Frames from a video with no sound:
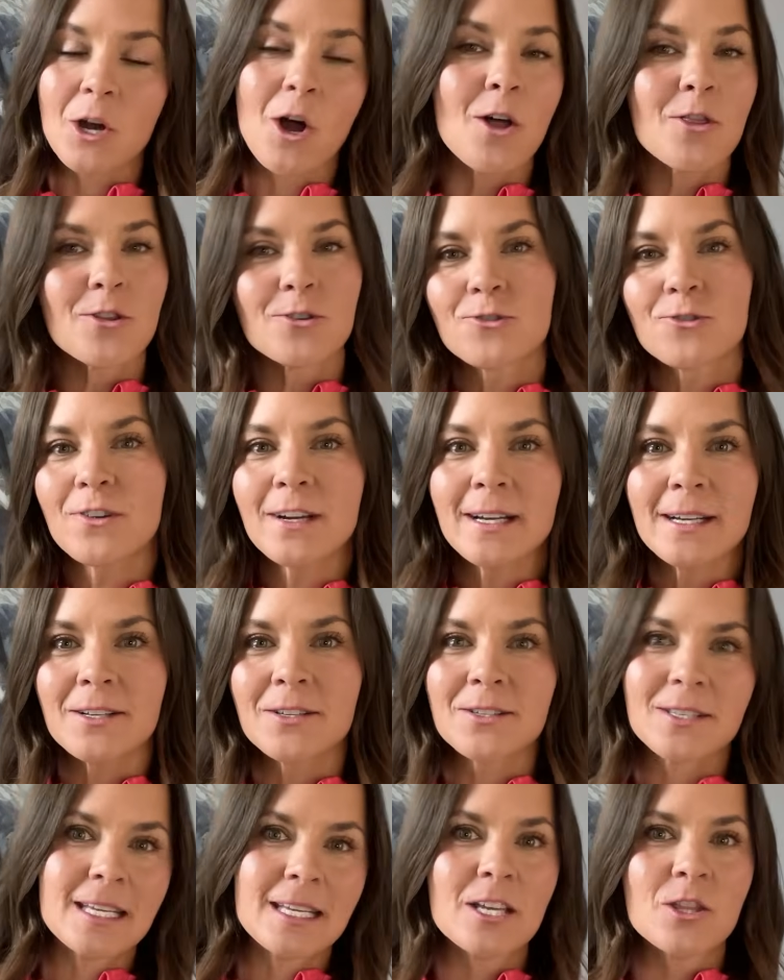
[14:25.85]
on the
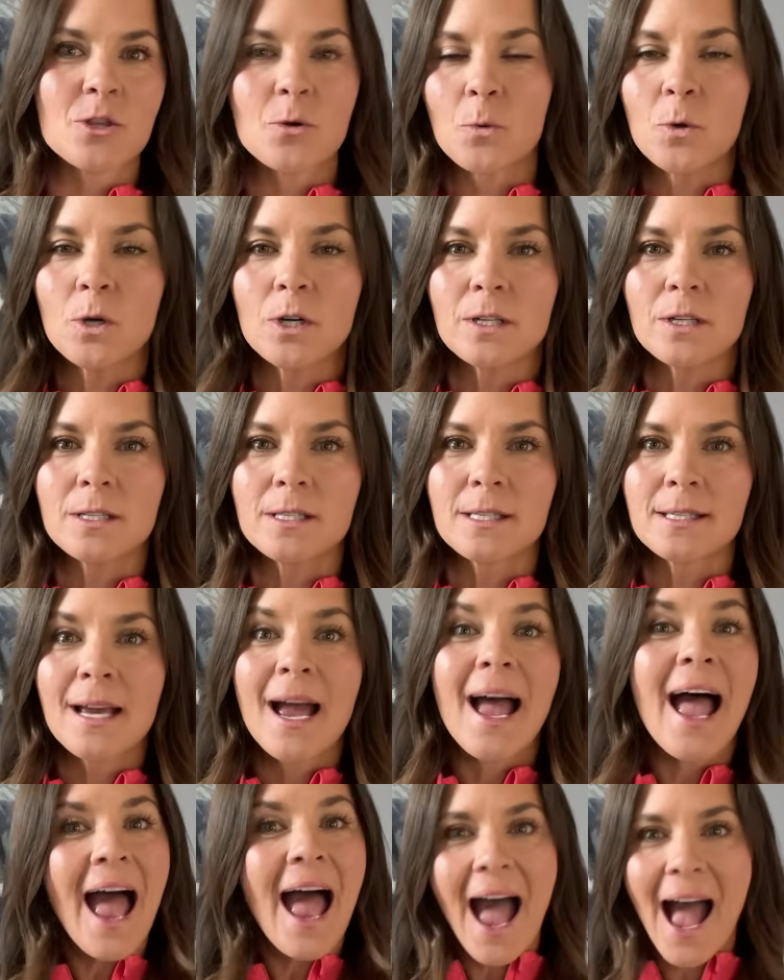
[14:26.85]
trails, in the woods,
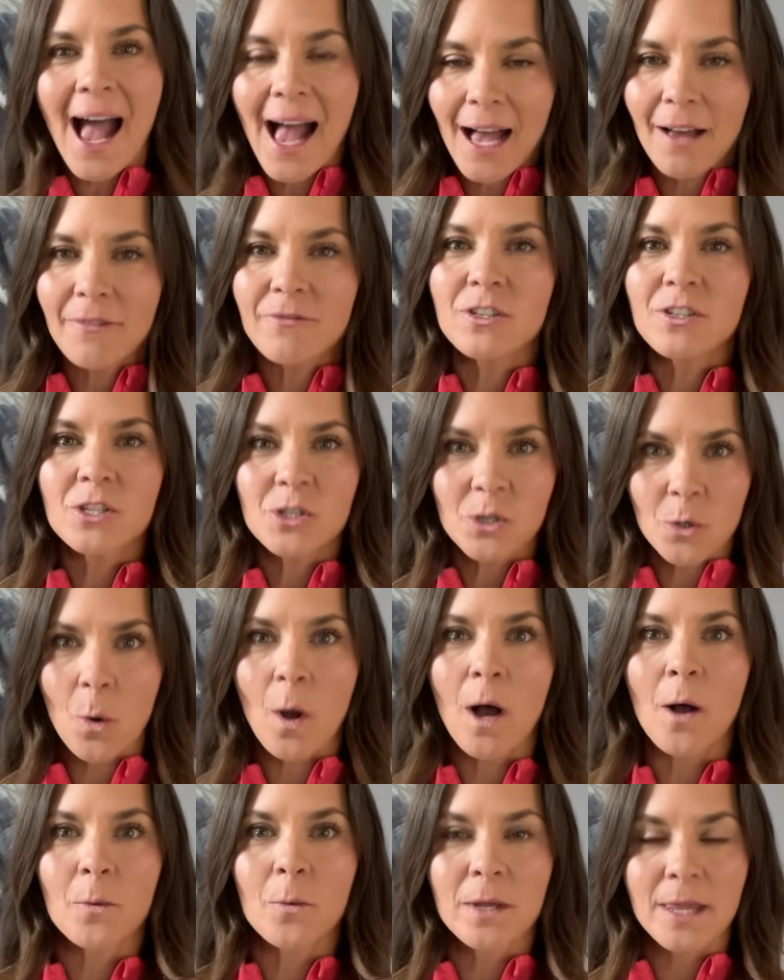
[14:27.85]
have to
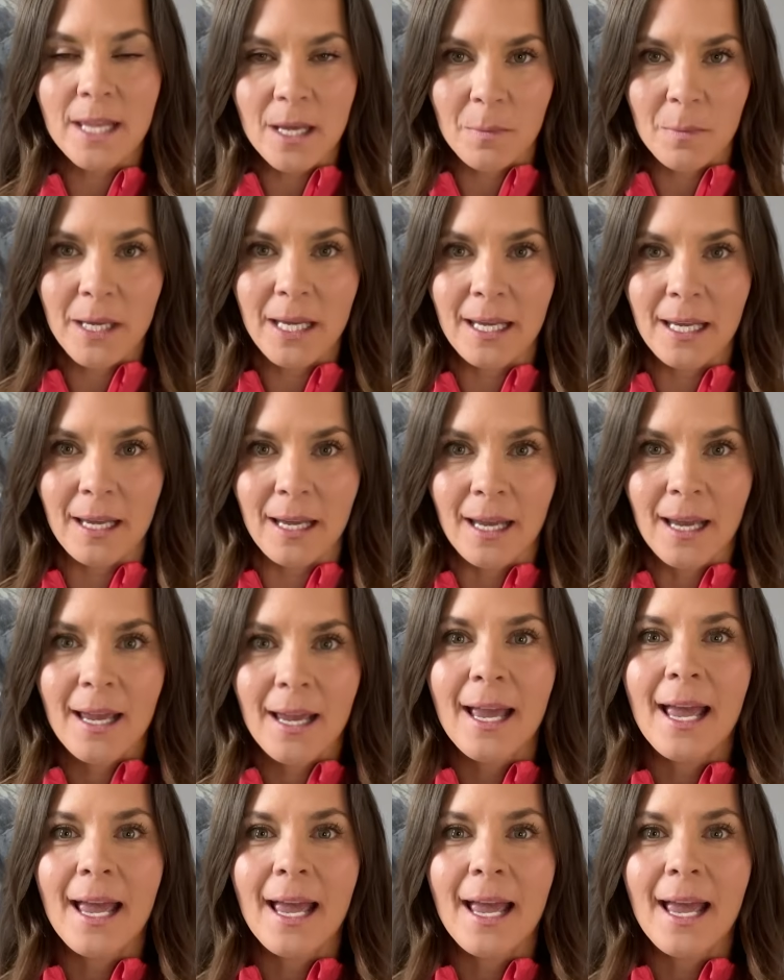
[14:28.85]
squat when they pee.